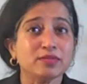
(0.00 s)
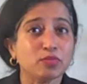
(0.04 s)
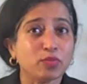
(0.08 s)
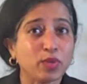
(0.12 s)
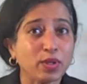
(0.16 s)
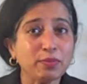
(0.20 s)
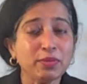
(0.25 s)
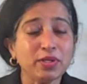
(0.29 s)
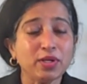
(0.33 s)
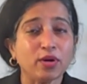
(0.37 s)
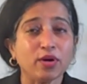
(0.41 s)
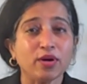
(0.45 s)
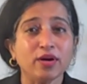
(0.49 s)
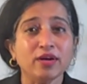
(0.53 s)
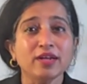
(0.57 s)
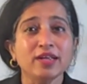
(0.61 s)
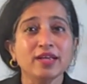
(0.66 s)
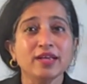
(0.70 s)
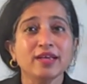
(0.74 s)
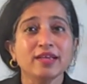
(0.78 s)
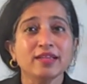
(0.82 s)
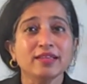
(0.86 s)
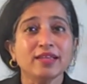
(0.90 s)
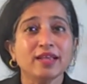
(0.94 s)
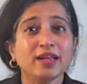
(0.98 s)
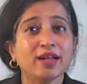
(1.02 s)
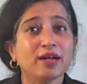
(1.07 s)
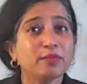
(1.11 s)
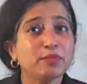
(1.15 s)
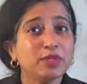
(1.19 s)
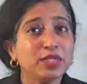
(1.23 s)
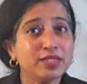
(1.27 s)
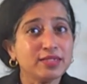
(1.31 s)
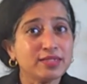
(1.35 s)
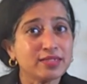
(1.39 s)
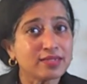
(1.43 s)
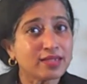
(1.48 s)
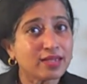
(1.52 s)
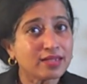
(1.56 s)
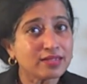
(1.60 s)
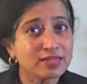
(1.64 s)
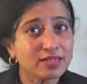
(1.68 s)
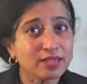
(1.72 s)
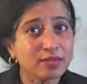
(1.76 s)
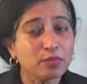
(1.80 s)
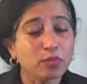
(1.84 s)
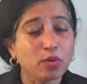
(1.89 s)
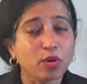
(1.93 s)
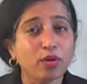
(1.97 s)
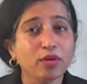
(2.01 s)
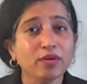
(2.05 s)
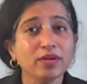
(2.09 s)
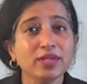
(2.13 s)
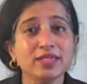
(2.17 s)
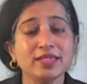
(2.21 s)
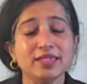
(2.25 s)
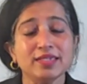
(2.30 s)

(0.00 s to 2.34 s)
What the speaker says: webinar that I'll be discussing more in